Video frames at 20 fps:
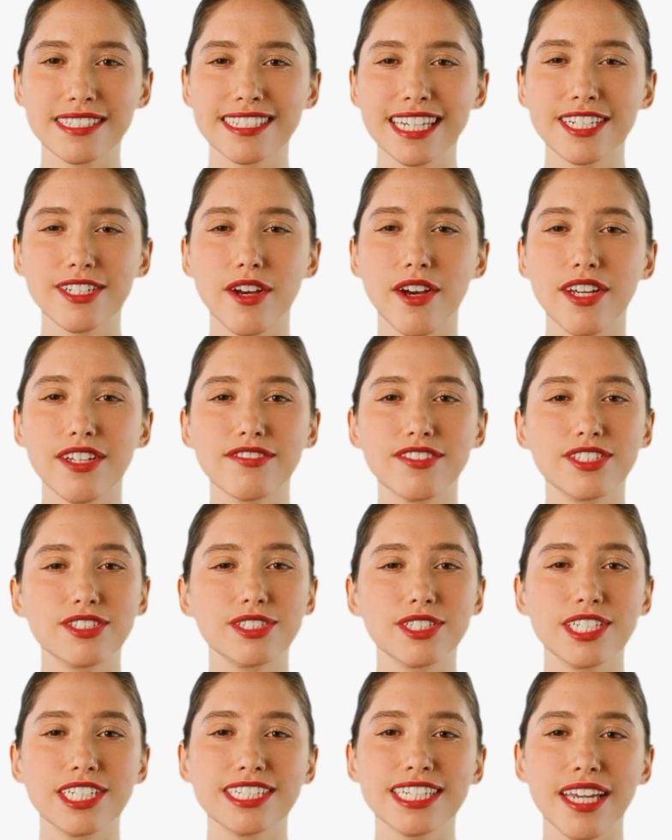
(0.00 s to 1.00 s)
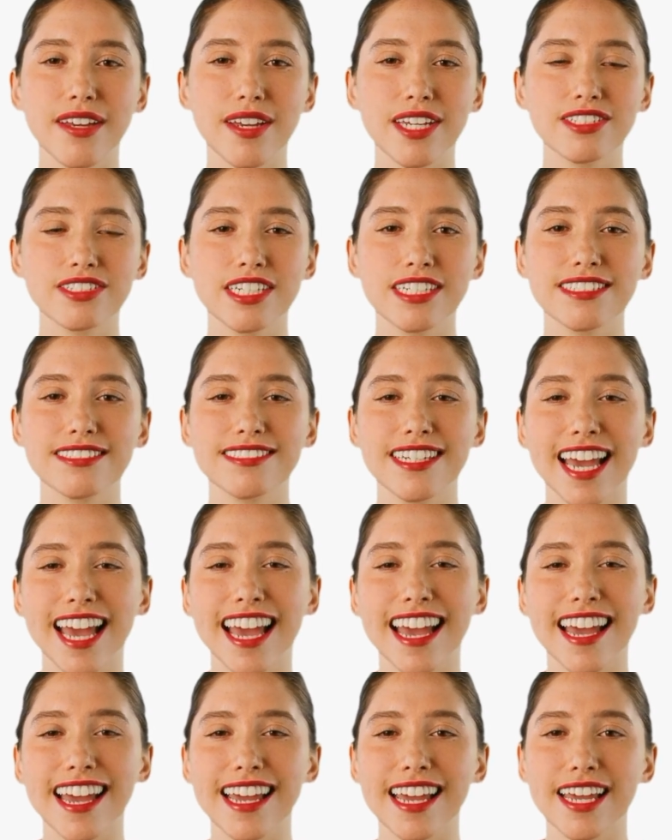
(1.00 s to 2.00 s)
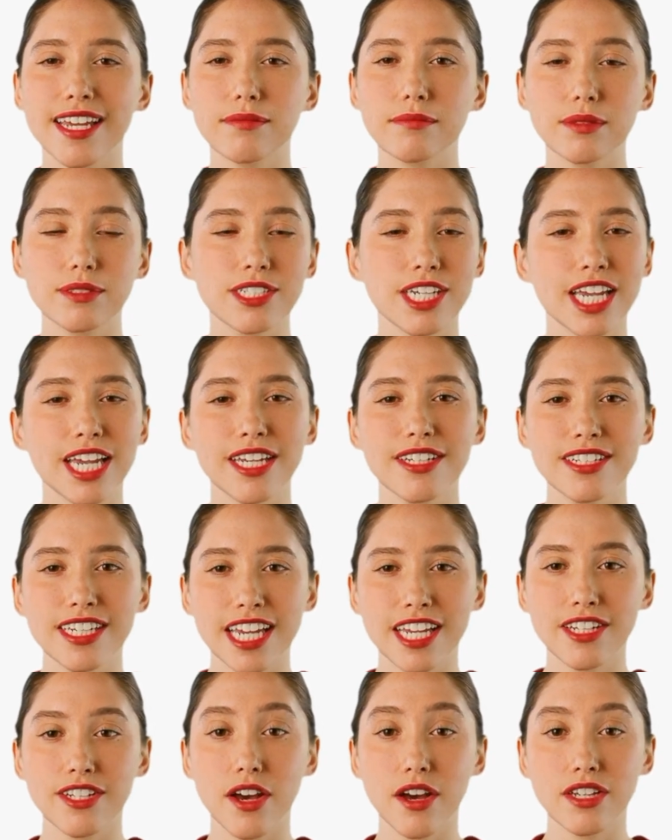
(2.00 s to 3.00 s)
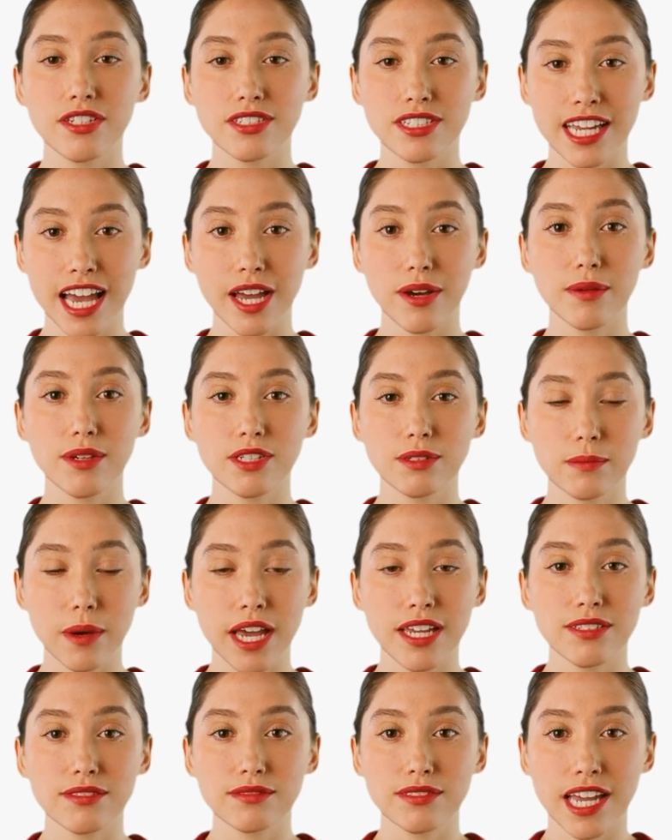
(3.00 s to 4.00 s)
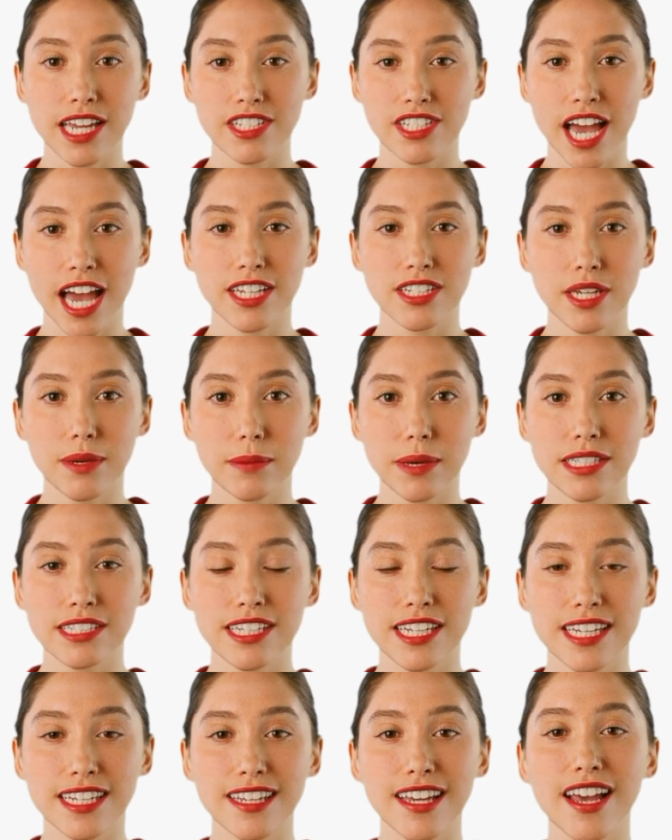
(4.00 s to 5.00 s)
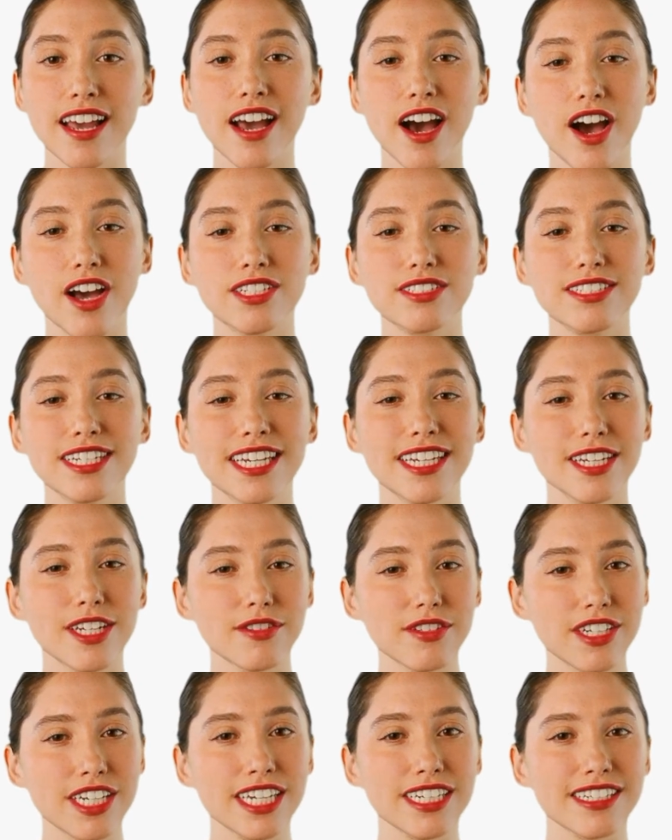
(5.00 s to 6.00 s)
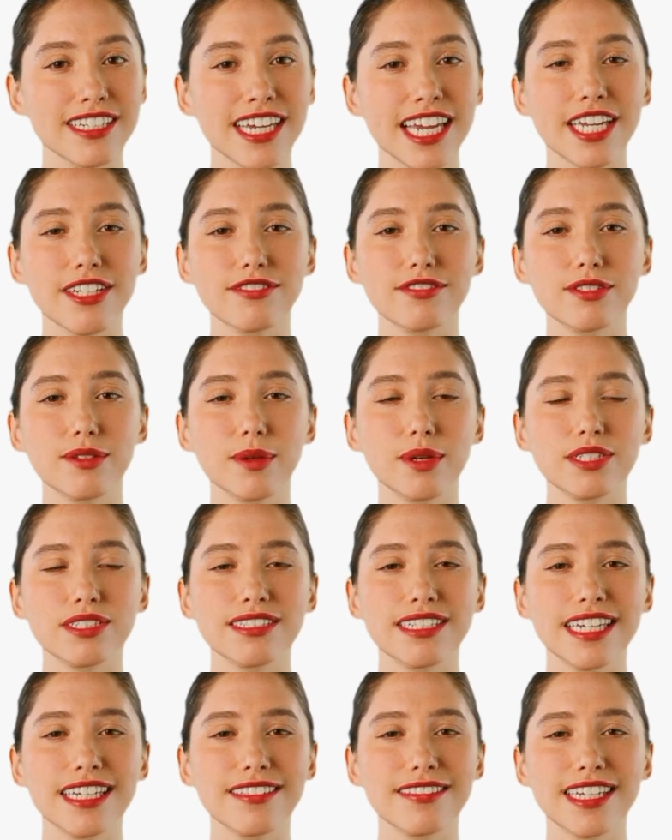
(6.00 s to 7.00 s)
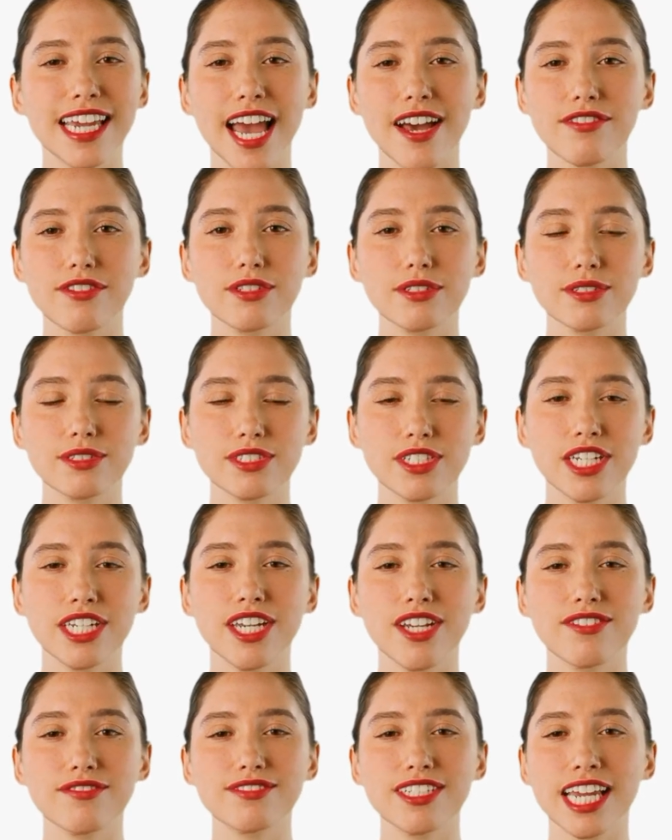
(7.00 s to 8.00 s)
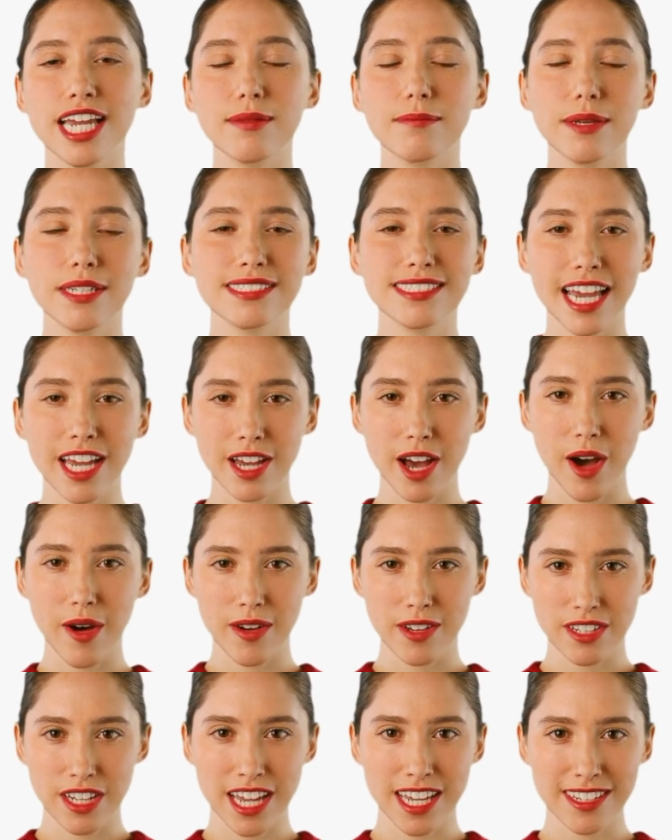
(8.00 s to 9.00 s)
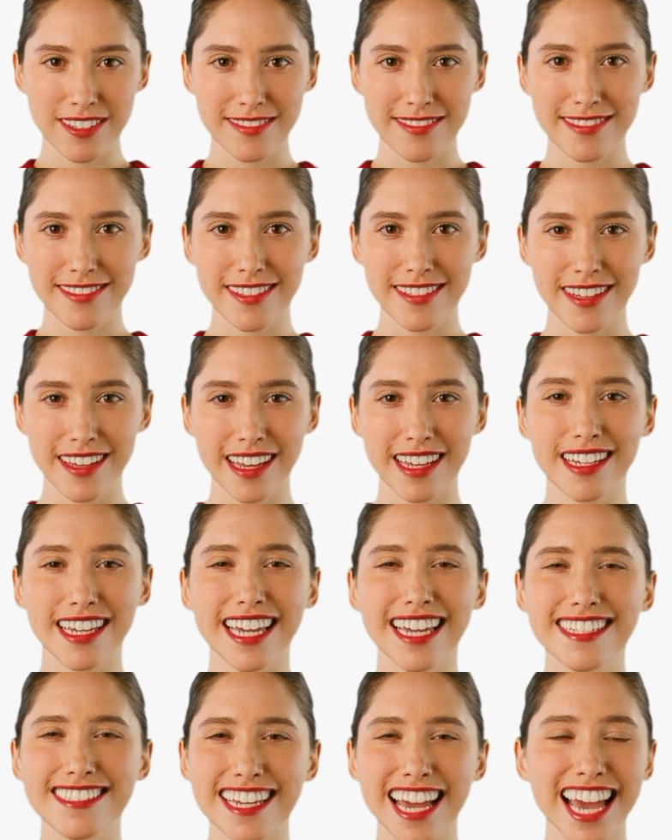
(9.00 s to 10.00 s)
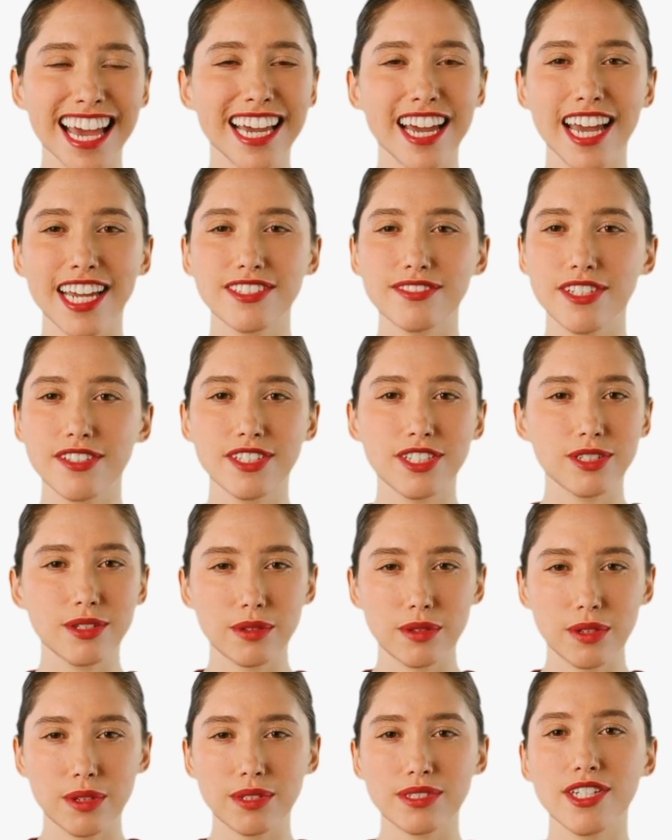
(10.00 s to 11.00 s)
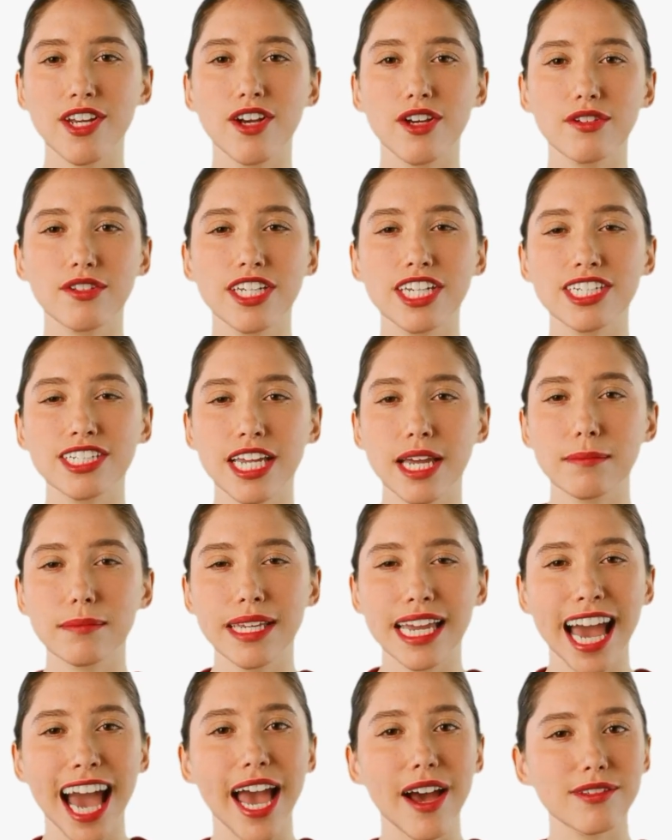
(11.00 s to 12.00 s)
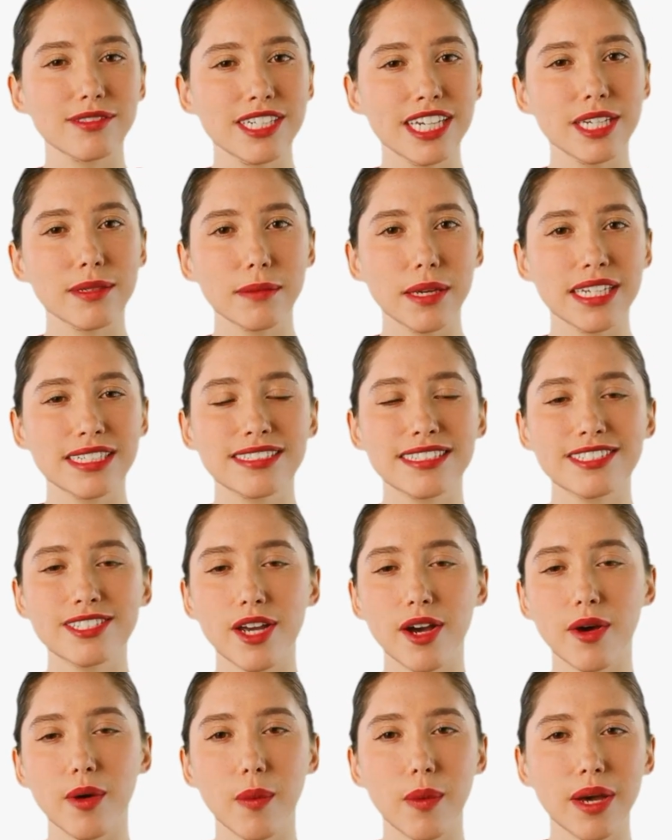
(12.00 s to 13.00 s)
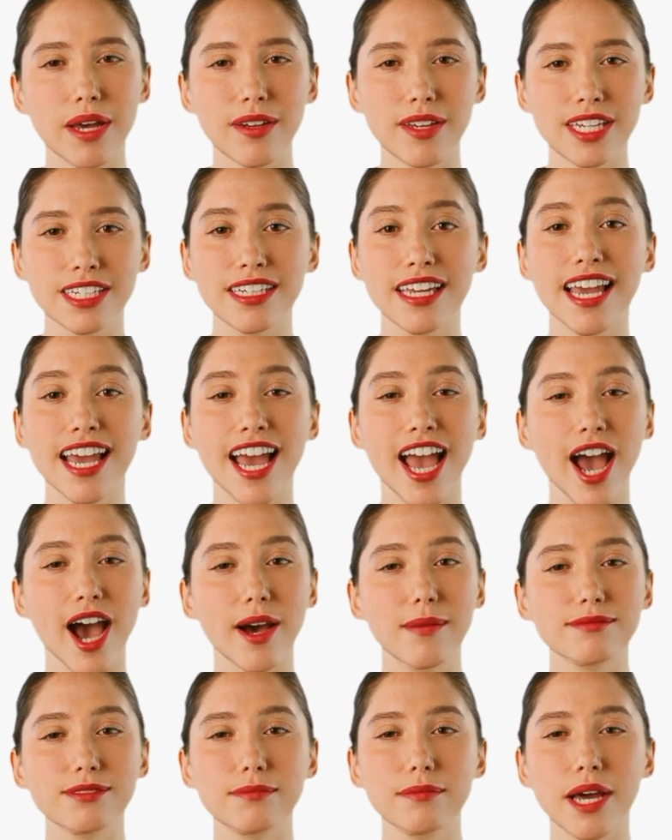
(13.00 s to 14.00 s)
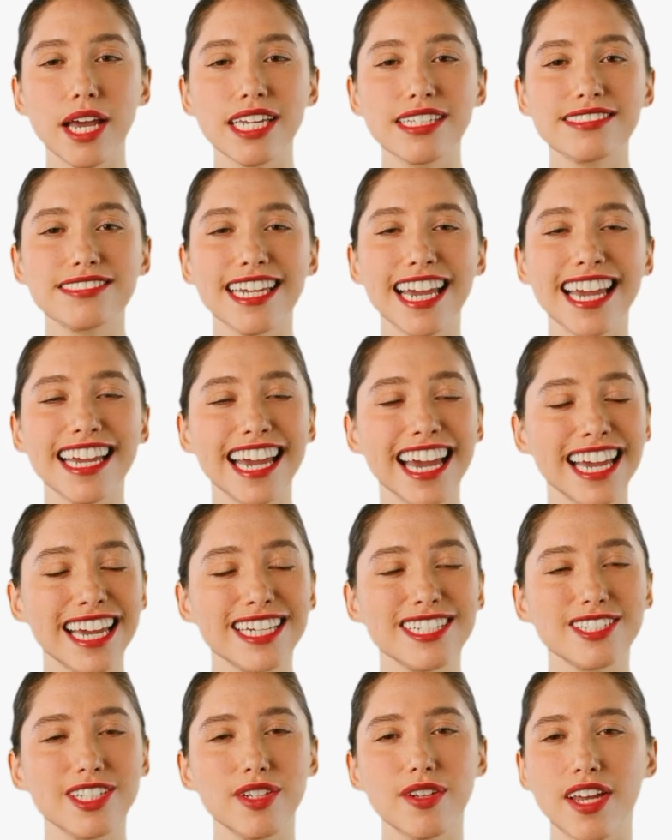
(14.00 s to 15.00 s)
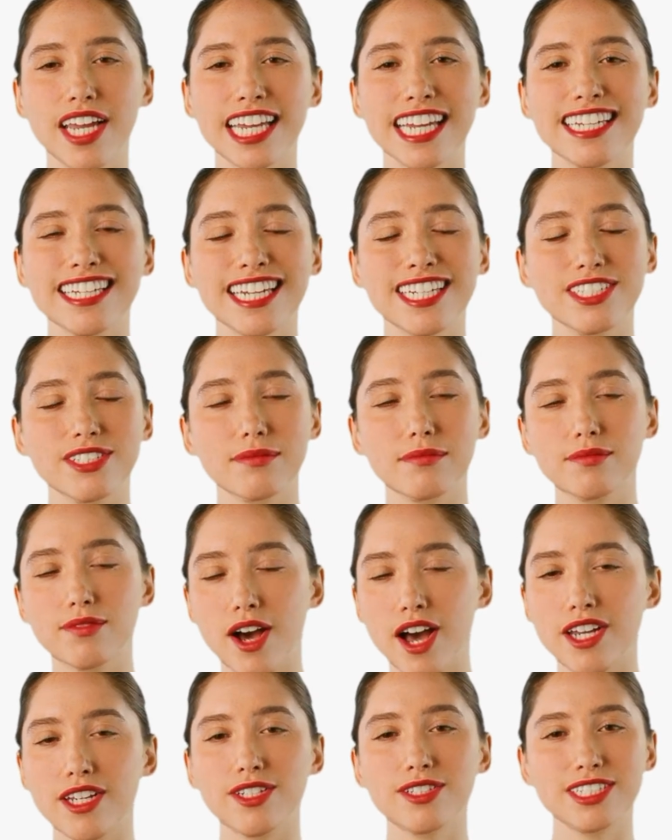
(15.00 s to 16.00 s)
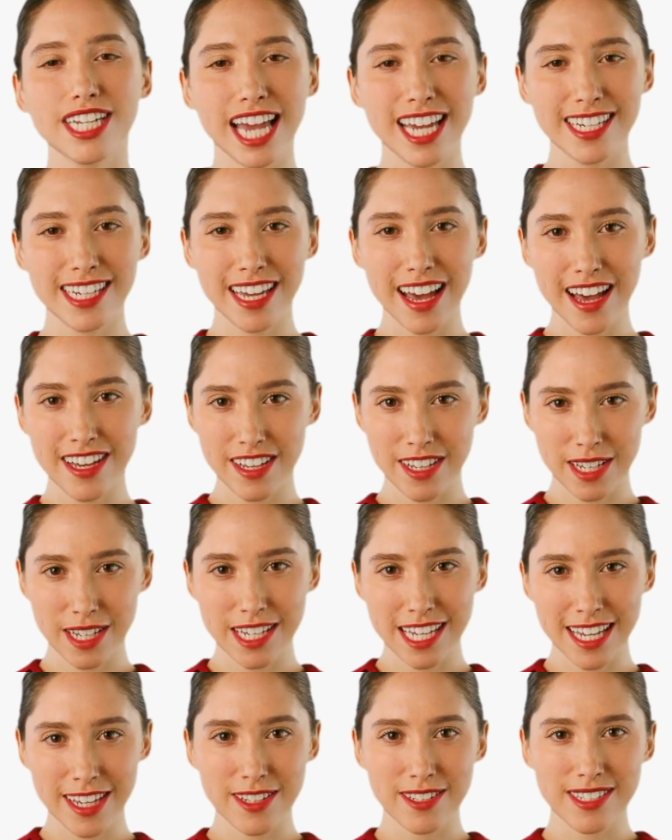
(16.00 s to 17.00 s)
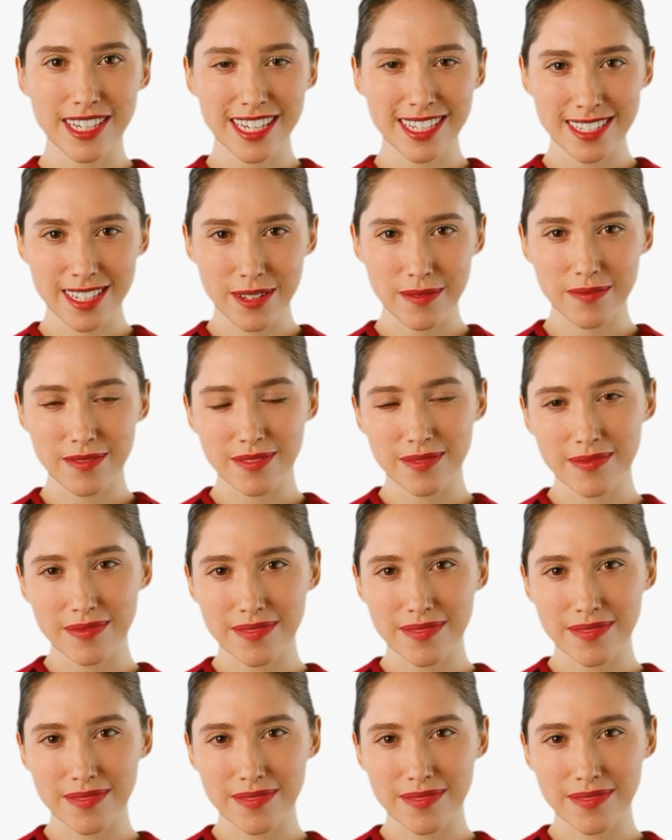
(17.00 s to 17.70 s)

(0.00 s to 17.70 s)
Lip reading: in artificial intelligence, AI, particularly in large language models like ChatGPT, are significantly influencing the evolution of database technologies. These AI-driven tools are reshaping how databases are queried, optimized, and integrated into broader technological ecosystems.